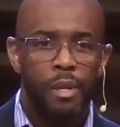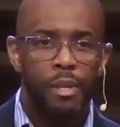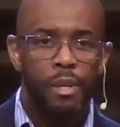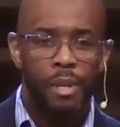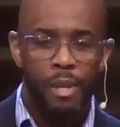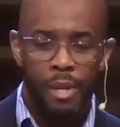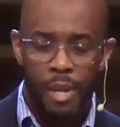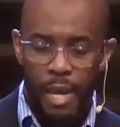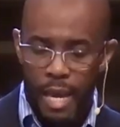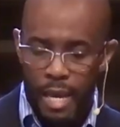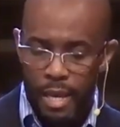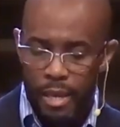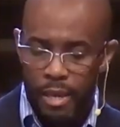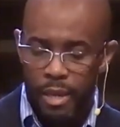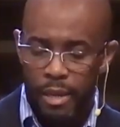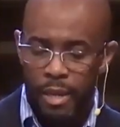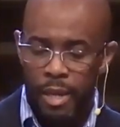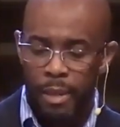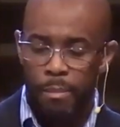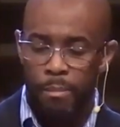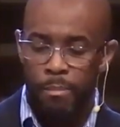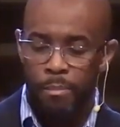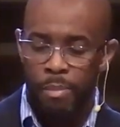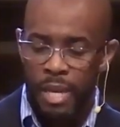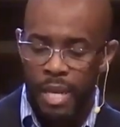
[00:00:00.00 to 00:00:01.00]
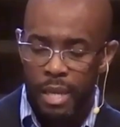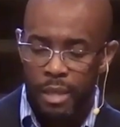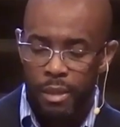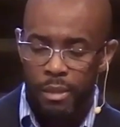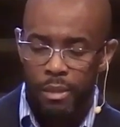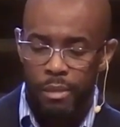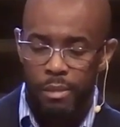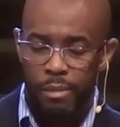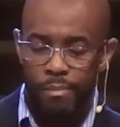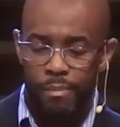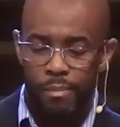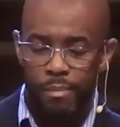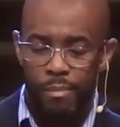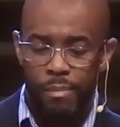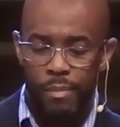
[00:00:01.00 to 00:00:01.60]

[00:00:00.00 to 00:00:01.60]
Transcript: naked, and beaten,